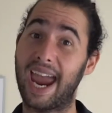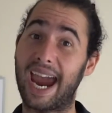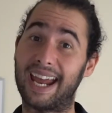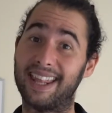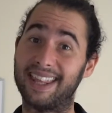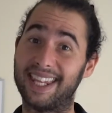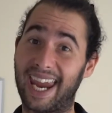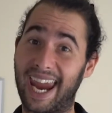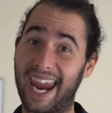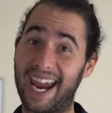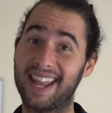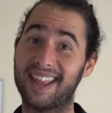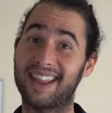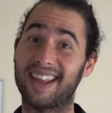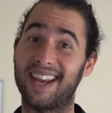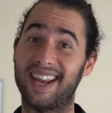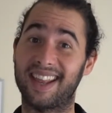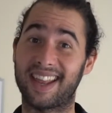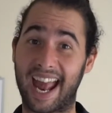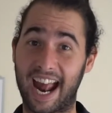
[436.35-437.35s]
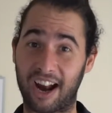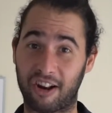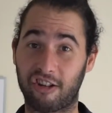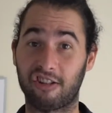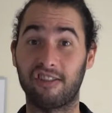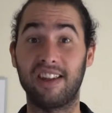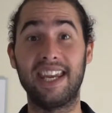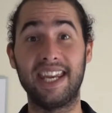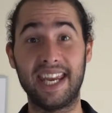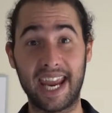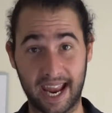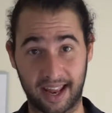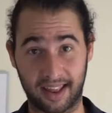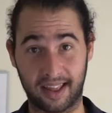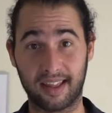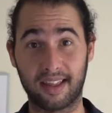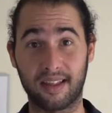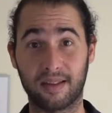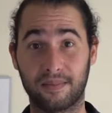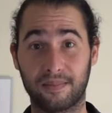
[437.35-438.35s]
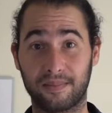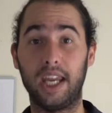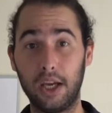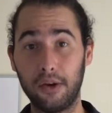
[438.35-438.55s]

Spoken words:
And the answer is actually yes.